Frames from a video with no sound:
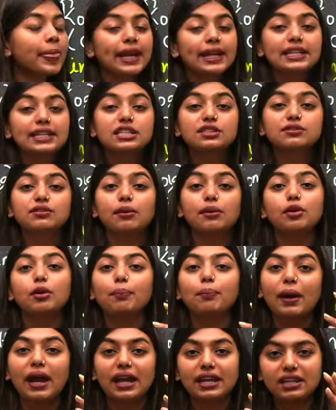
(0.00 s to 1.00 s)
It is from
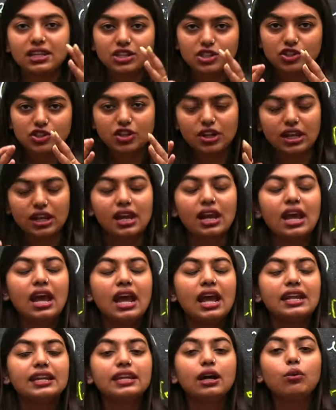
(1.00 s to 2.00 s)
your pinus tree.
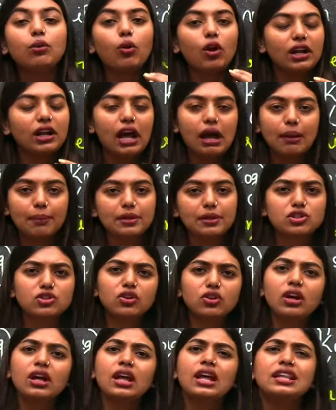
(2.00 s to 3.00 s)
Now, what happens,
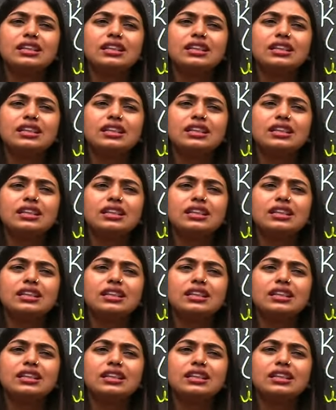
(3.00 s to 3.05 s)
no,